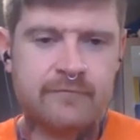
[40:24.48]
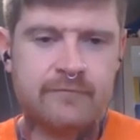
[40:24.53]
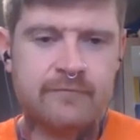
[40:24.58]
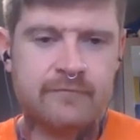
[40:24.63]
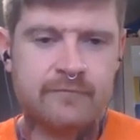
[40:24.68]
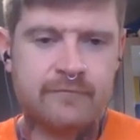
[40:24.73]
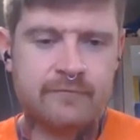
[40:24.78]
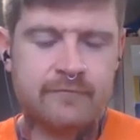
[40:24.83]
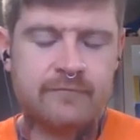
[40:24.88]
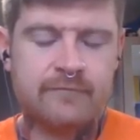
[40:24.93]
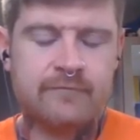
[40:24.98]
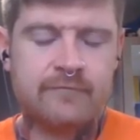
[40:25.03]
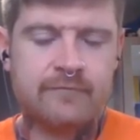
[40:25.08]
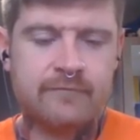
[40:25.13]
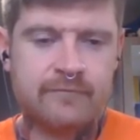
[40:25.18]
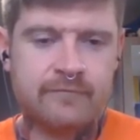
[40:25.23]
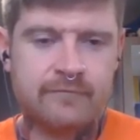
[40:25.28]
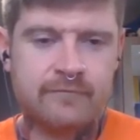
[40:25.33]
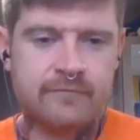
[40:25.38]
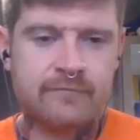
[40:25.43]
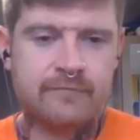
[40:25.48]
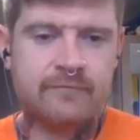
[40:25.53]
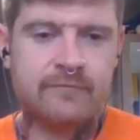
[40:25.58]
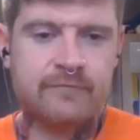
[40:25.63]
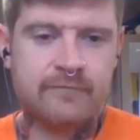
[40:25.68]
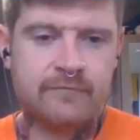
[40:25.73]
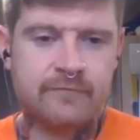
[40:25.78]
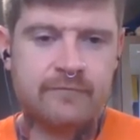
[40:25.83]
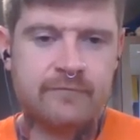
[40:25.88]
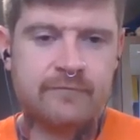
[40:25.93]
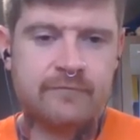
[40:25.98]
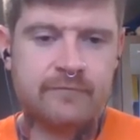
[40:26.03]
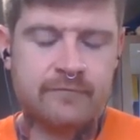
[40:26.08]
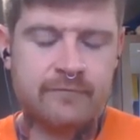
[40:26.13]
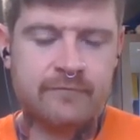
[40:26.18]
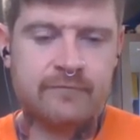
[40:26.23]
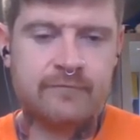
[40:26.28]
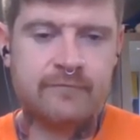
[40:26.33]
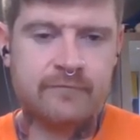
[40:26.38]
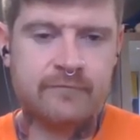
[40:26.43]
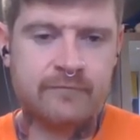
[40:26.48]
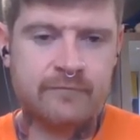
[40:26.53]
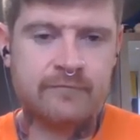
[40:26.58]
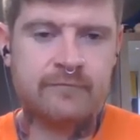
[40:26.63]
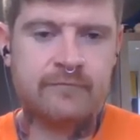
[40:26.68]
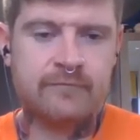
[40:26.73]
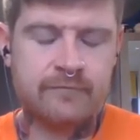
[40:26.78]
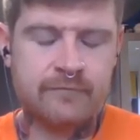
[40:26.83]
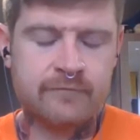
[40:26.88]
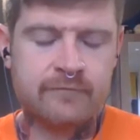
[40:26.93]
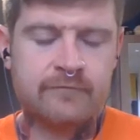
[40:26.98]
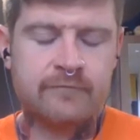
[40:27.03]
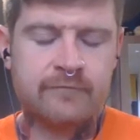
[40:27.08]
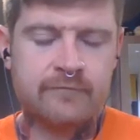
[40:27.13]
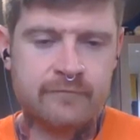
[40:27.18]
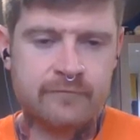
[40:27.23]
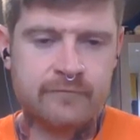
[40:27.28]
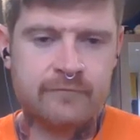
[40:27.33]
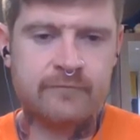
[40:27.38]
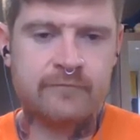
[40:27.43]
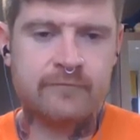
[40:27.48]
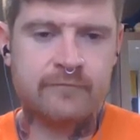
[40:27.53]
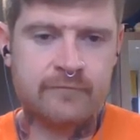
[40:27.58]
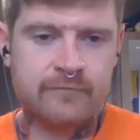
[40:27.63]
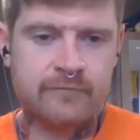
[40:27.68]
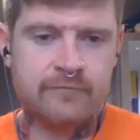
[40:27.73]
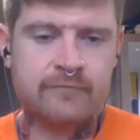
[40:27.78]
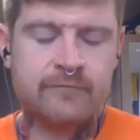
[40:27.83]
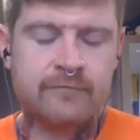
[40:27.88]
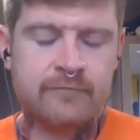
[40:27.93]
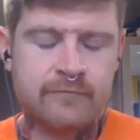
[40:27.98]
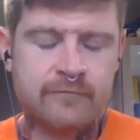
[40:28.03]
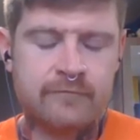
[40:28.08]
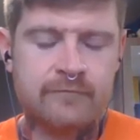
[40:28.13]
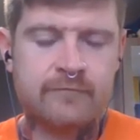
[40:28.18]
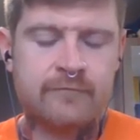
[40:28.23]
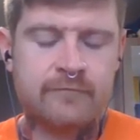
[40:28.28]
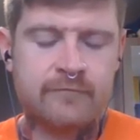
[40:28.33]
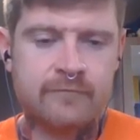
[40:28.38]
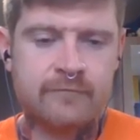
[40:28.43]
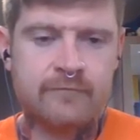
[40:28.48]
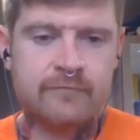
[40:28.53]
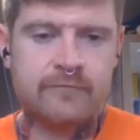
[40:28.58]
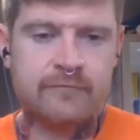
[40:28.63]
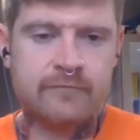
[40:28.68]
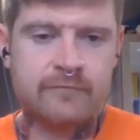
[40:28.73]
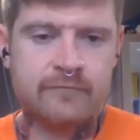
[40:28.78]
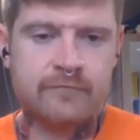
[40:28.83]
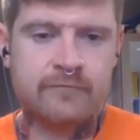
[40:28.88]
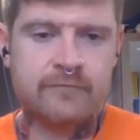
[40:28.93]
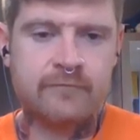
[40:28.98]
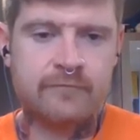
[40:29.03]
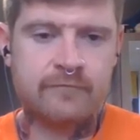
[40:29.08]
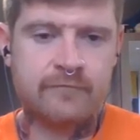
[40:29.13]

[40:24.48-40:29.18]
[no speech]